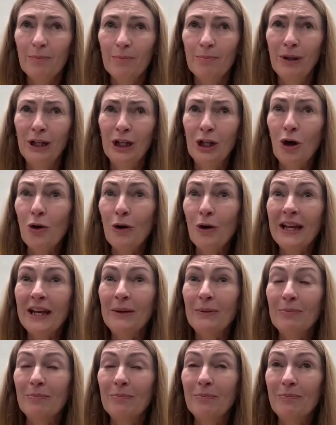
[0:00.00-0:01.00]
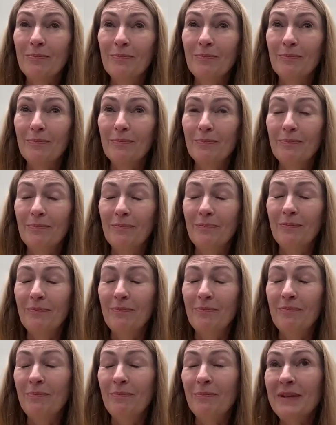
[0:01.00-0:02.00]
belonging
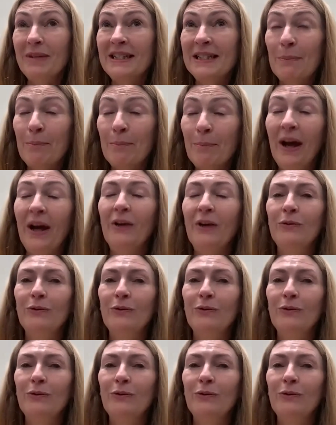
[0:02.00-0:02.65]
is about